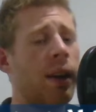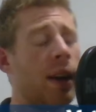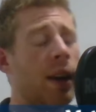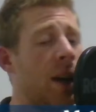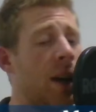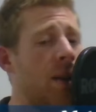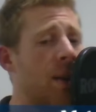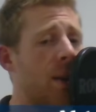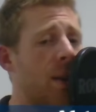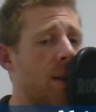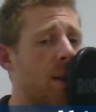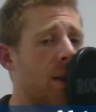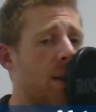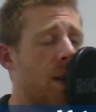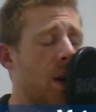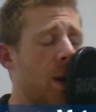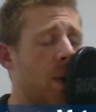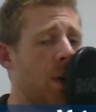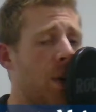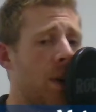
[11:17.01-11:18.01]
It does
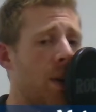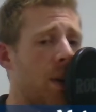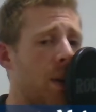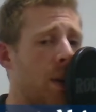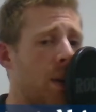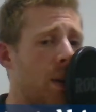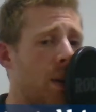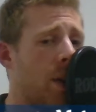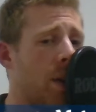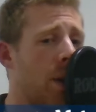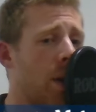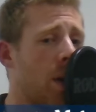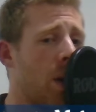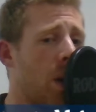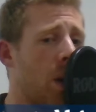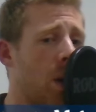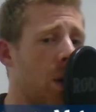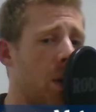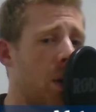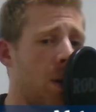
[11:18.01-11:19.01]
go on, you
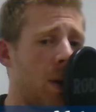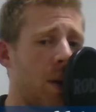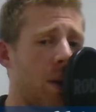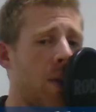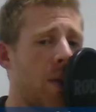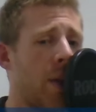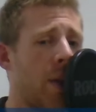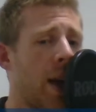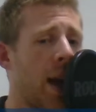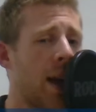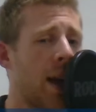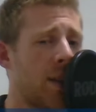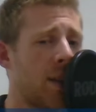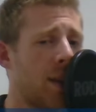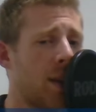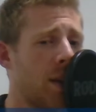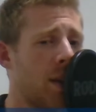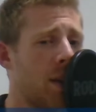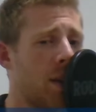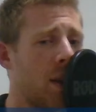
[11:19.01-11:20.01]
know, the Hatter
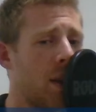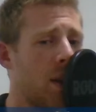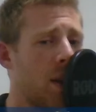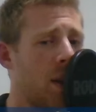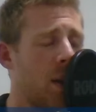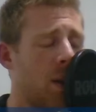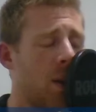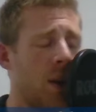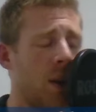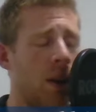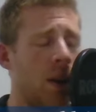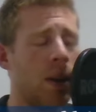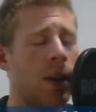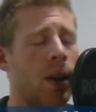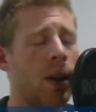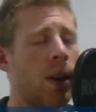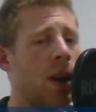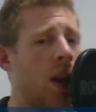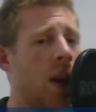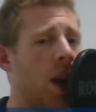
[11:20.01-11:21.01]
continued,
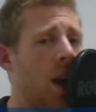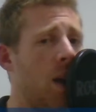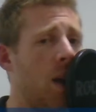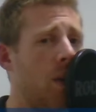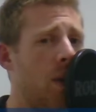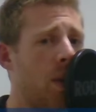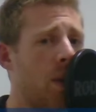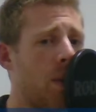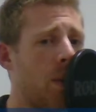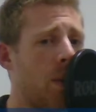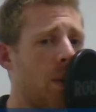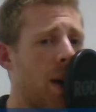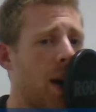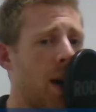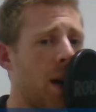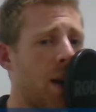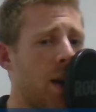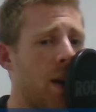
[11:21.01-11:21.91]
in this way.